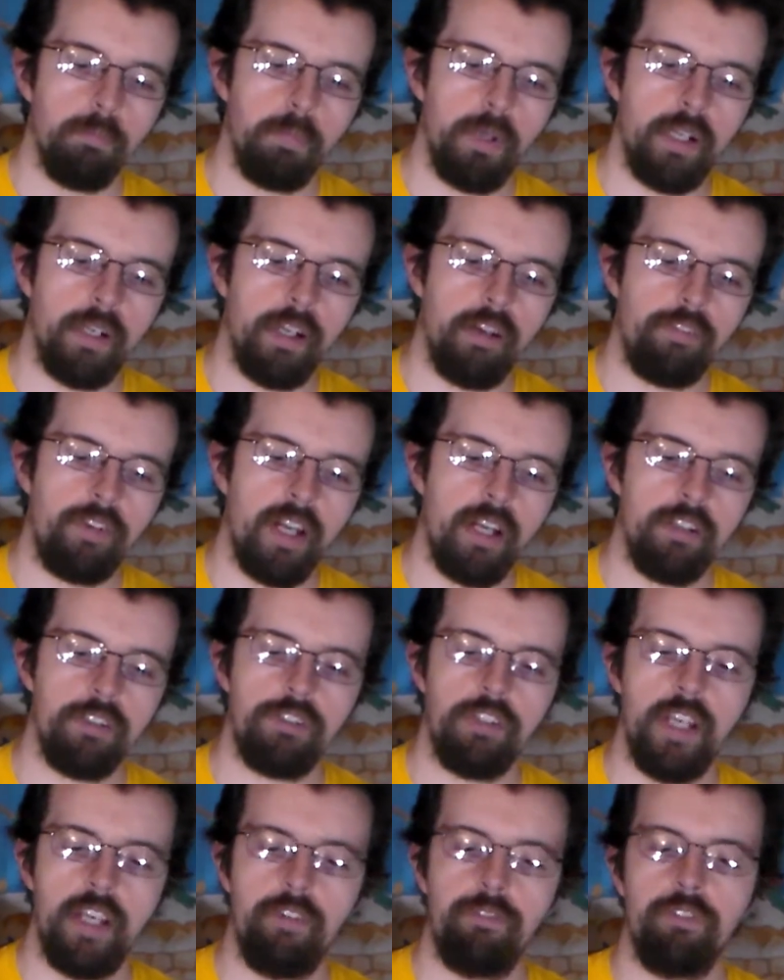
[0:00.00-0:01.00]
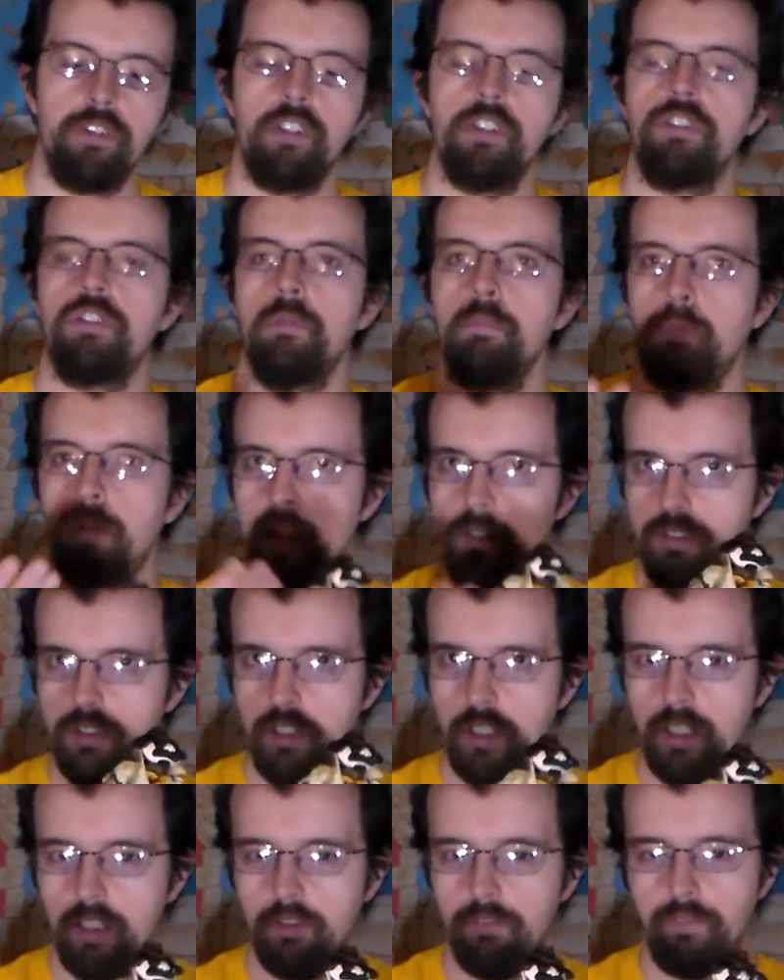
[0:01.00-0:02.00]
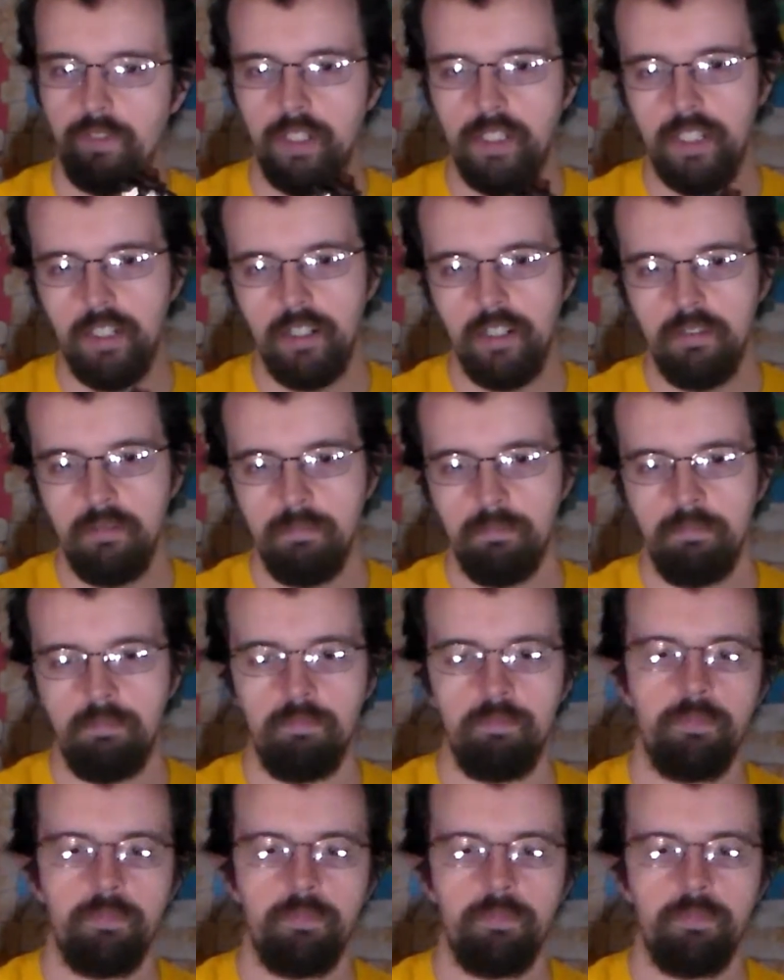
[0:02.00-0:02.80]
But I've got to say, for the simplicity of the figure,